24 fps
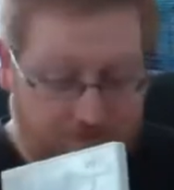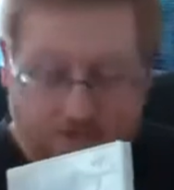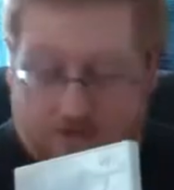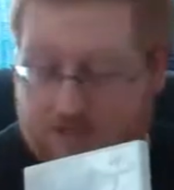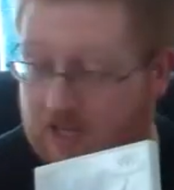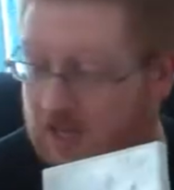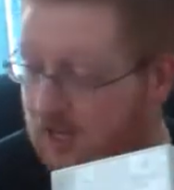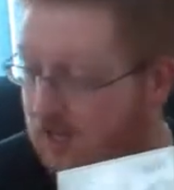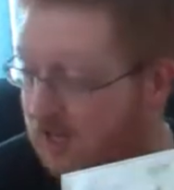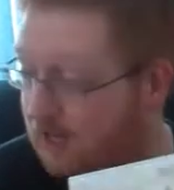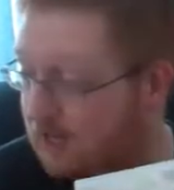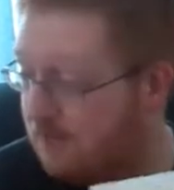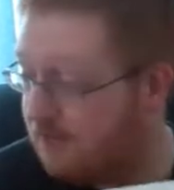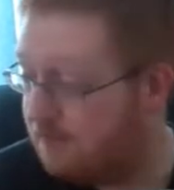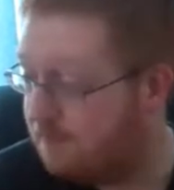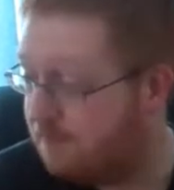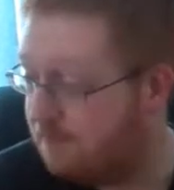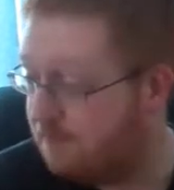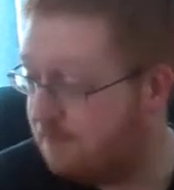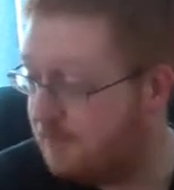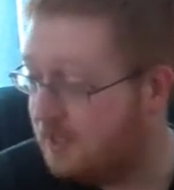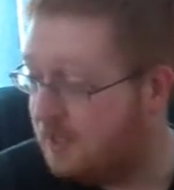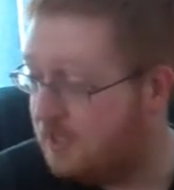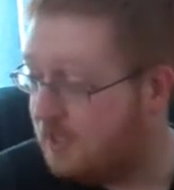
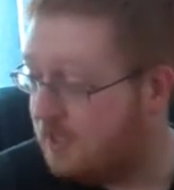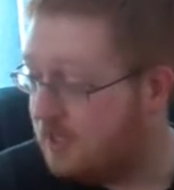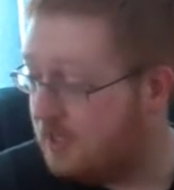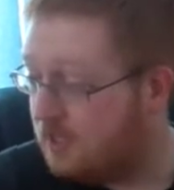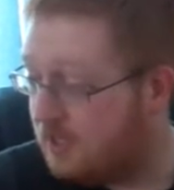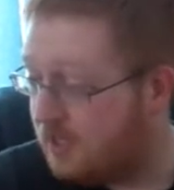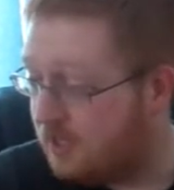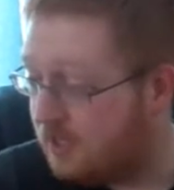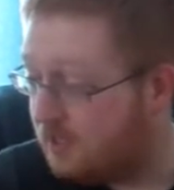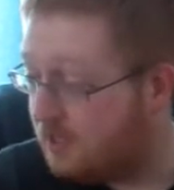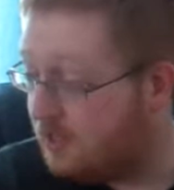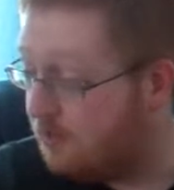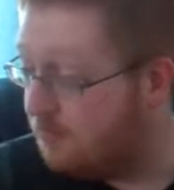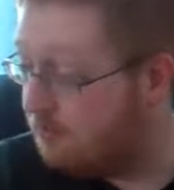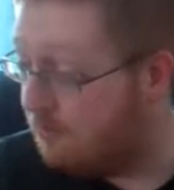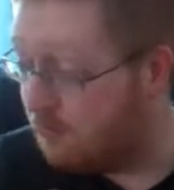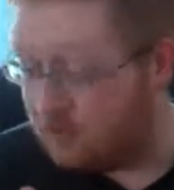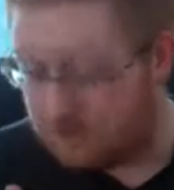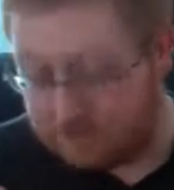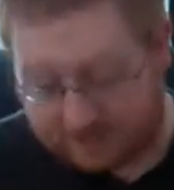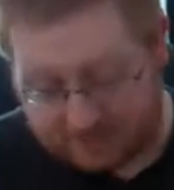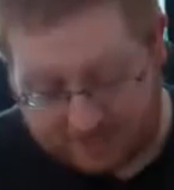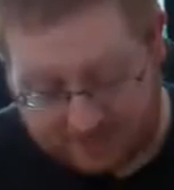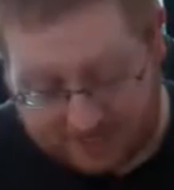I think
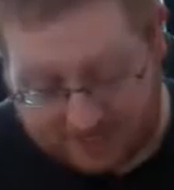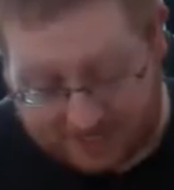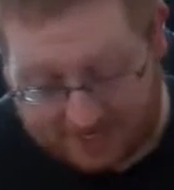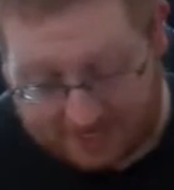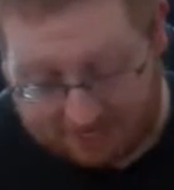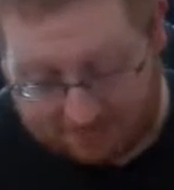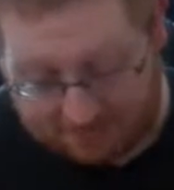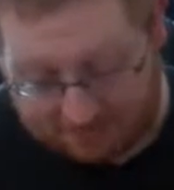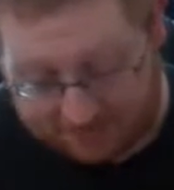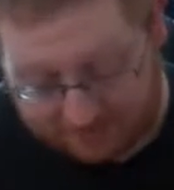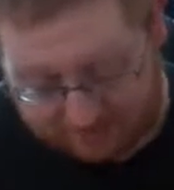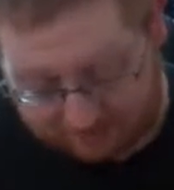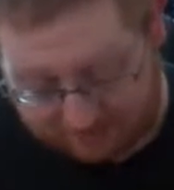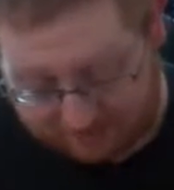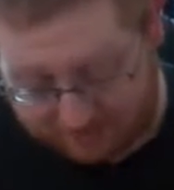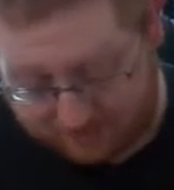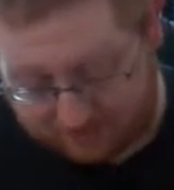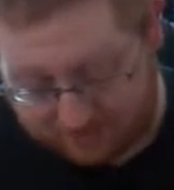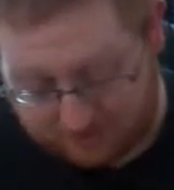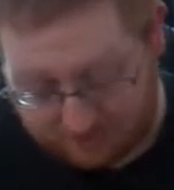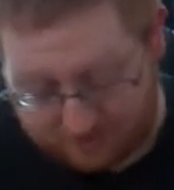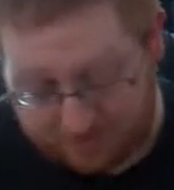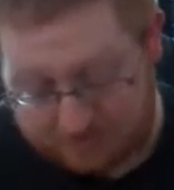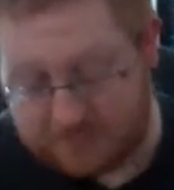most of the games that I'm going to
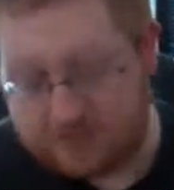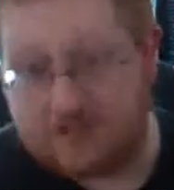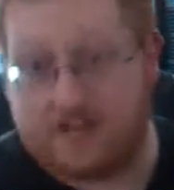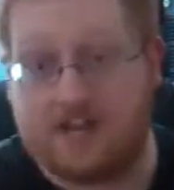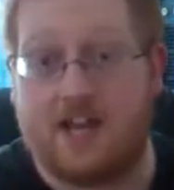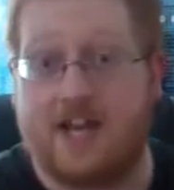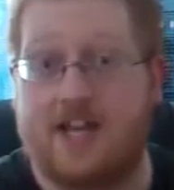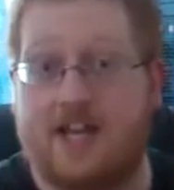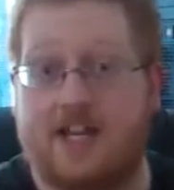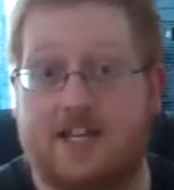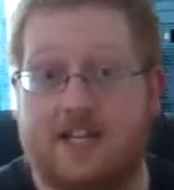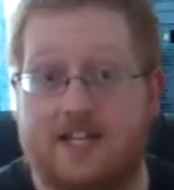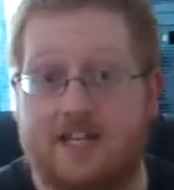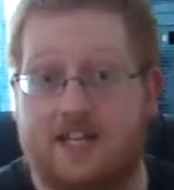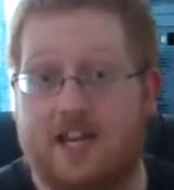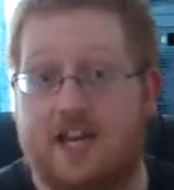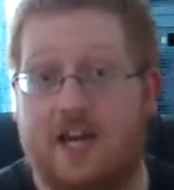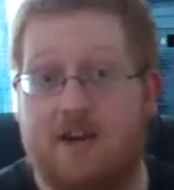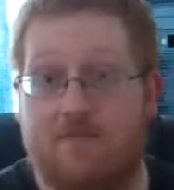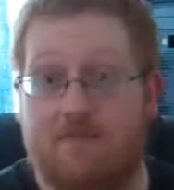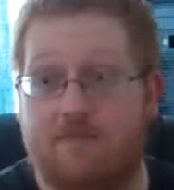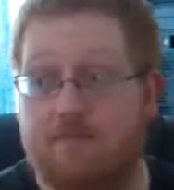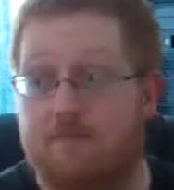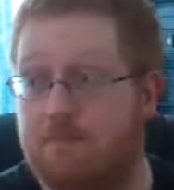show you next I
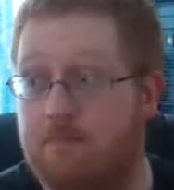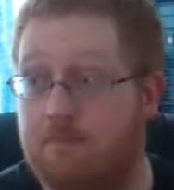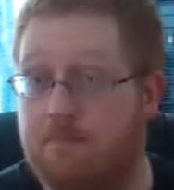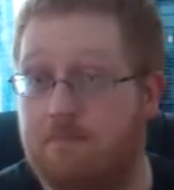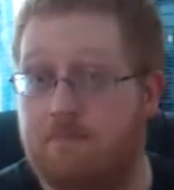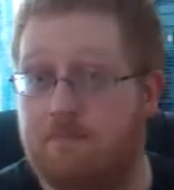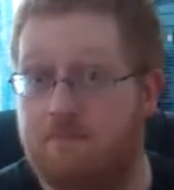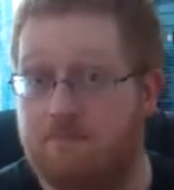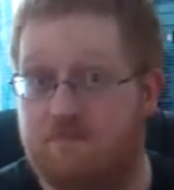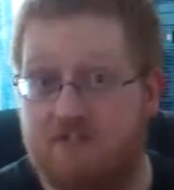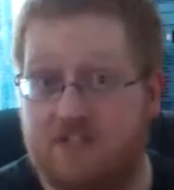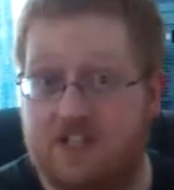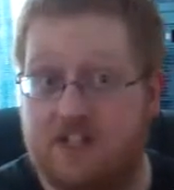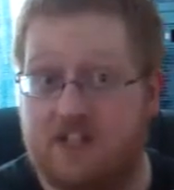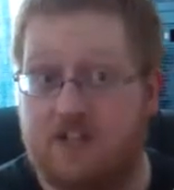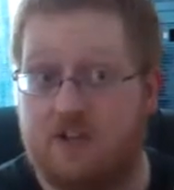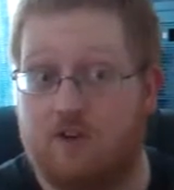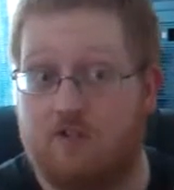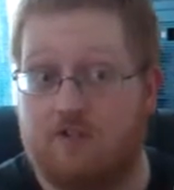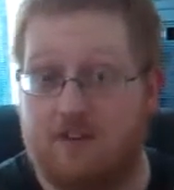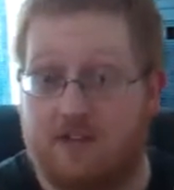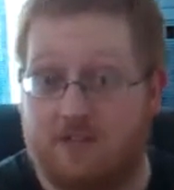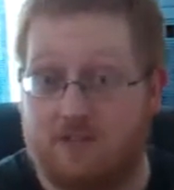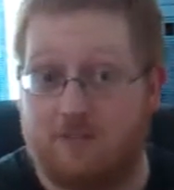haven't really
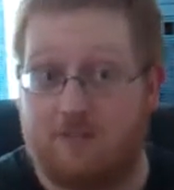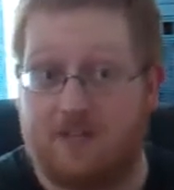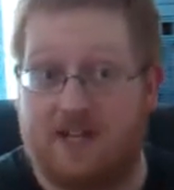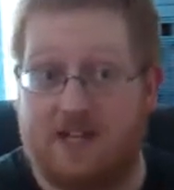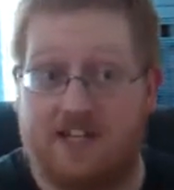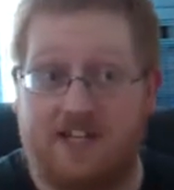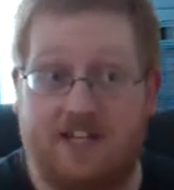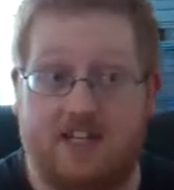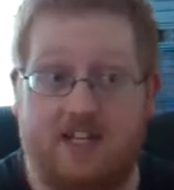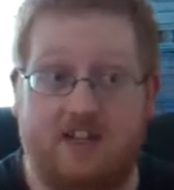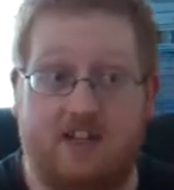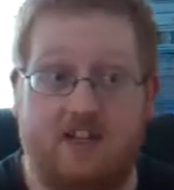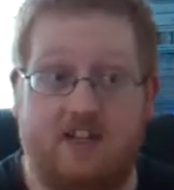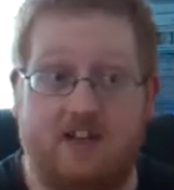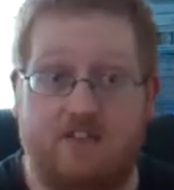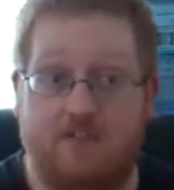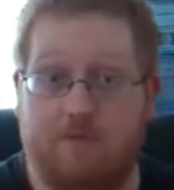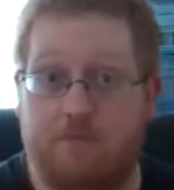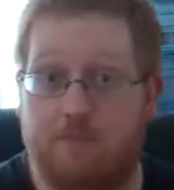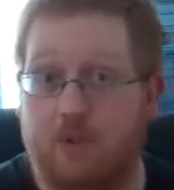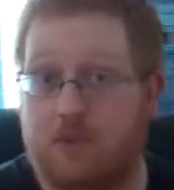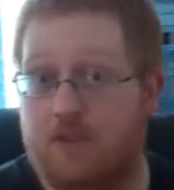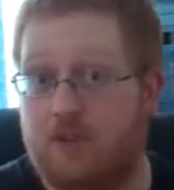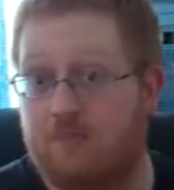got round to playing.
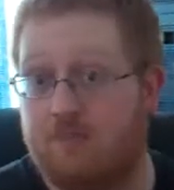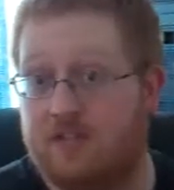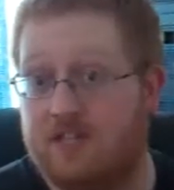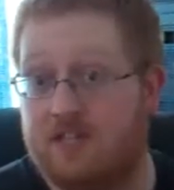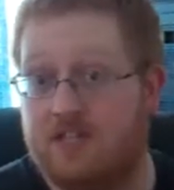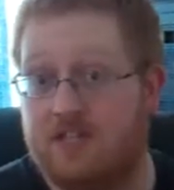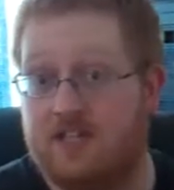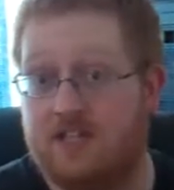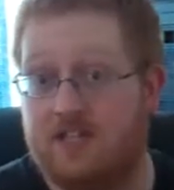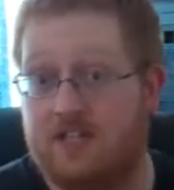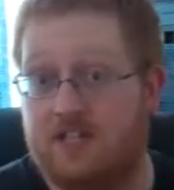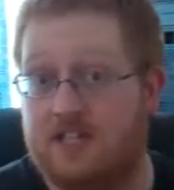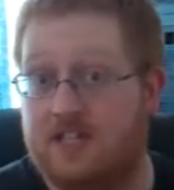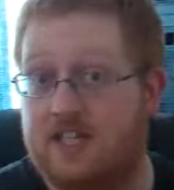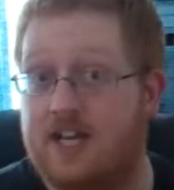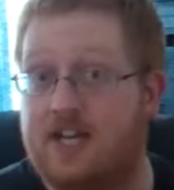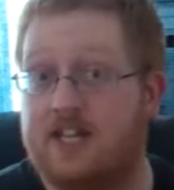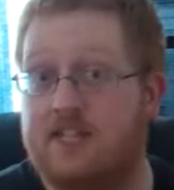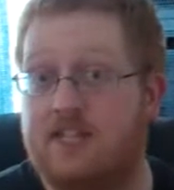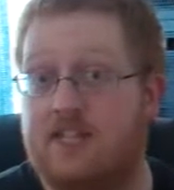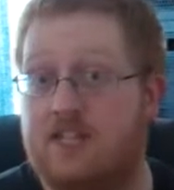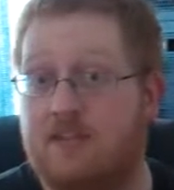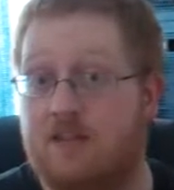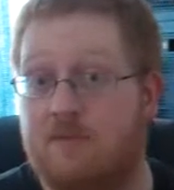I've put them in and
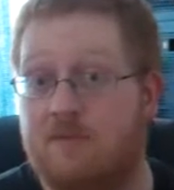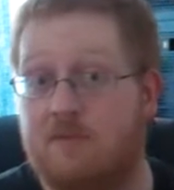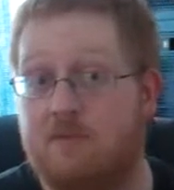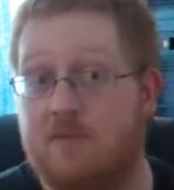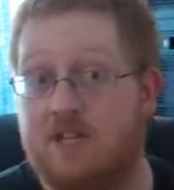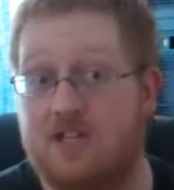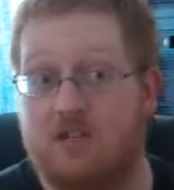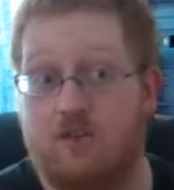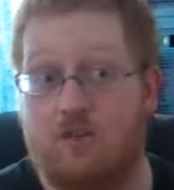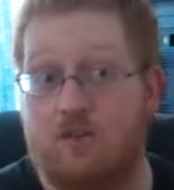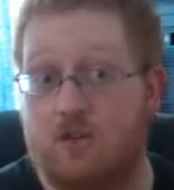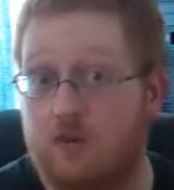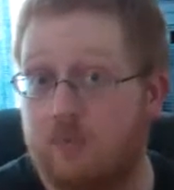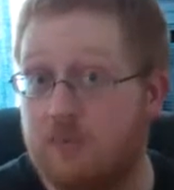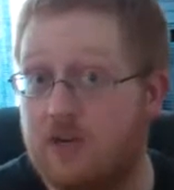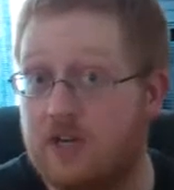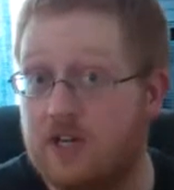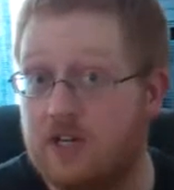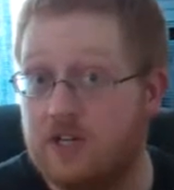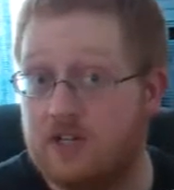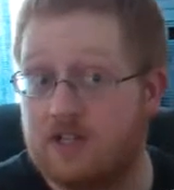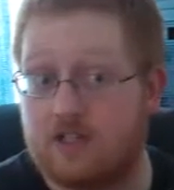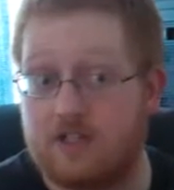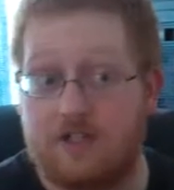tested them to make sure they
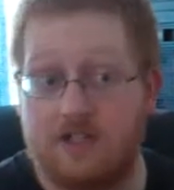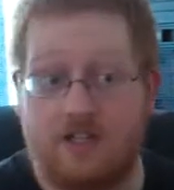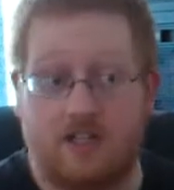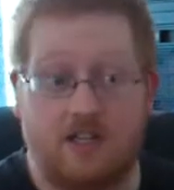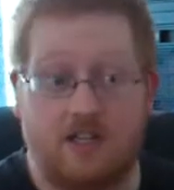work.